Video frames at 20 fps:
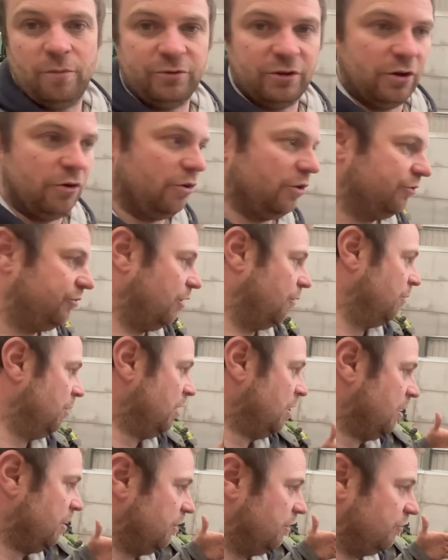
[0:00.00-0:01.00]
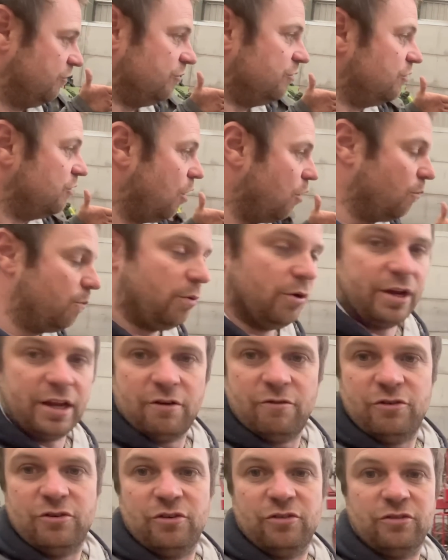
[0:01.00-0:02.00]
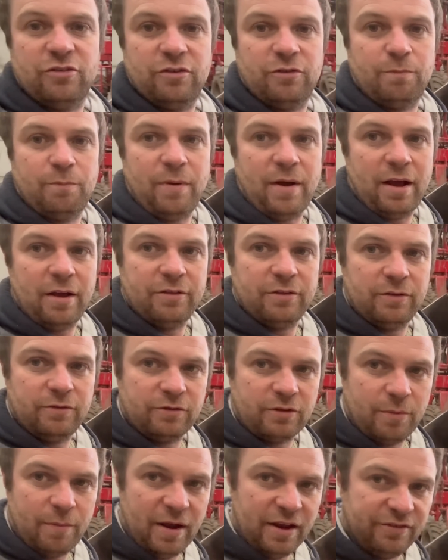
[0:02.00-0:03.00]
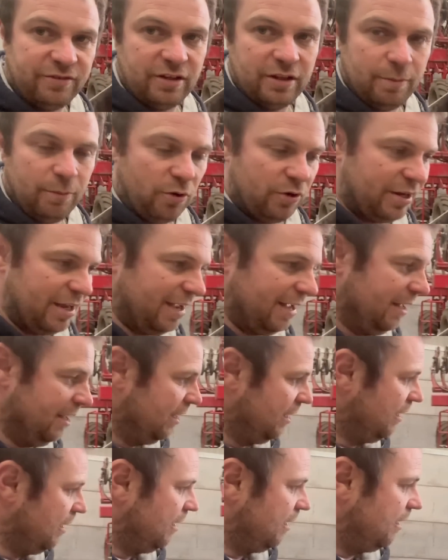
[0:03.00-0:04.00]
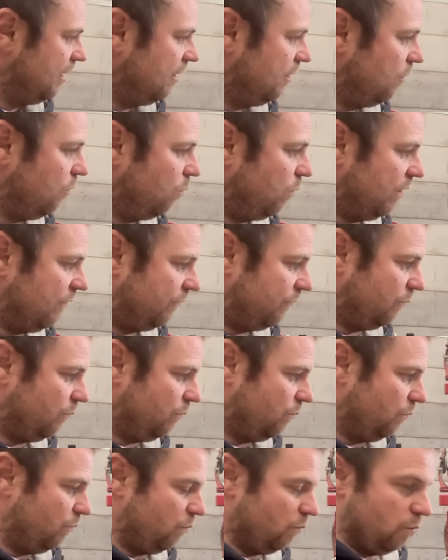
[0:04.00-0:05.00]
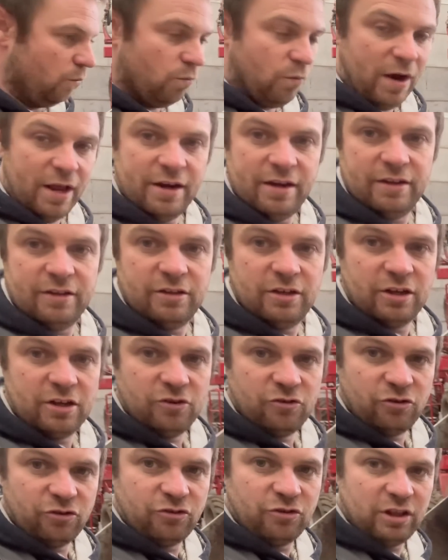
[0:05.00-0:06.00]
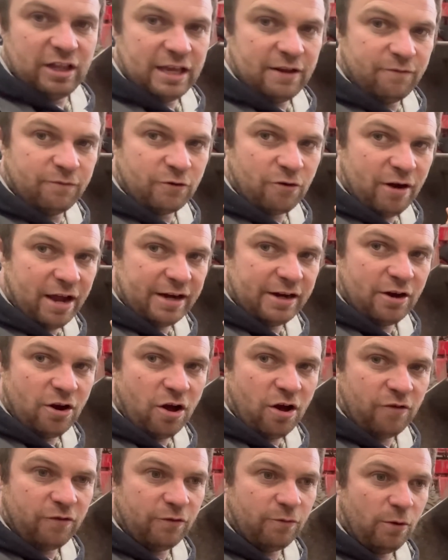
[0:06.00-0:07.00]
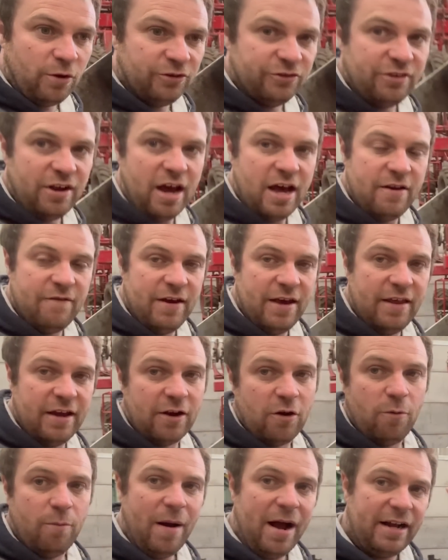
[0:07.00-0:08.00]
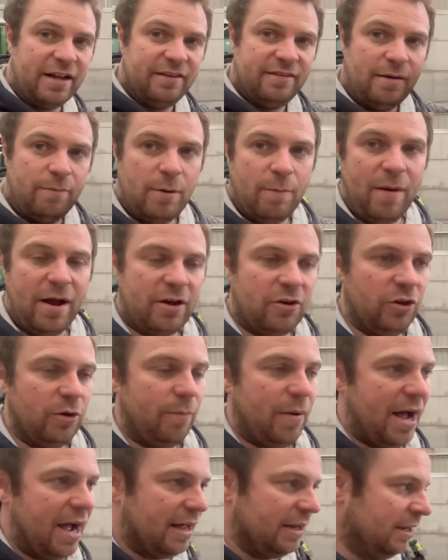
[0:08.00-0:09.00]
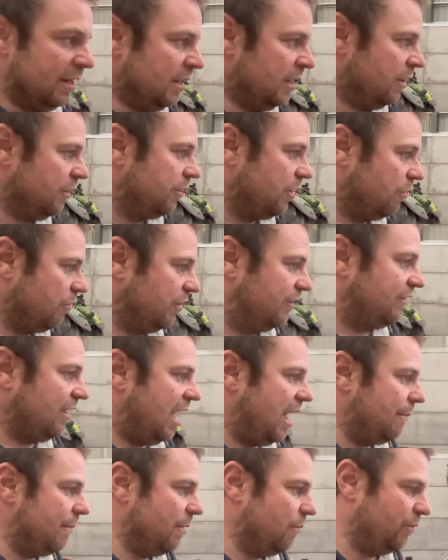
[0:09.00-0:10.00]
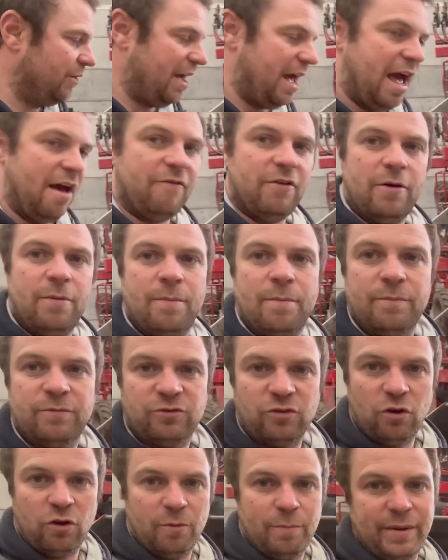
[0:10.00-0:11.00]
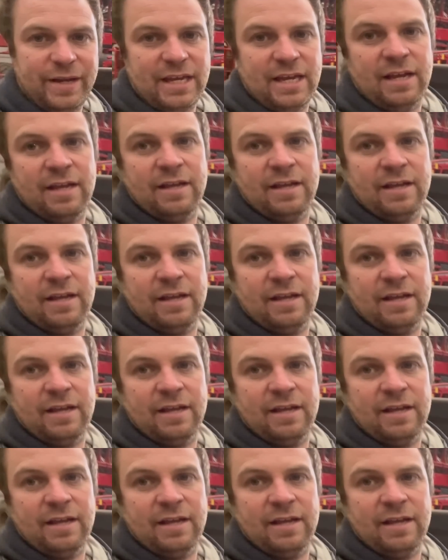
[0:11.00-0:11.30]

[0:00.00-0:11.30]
And also, there's no point in reducing the capacity of the bucket when you can just leave graining off one side of it and then go back and tip it back on the pile. The only time it would ever sort of be,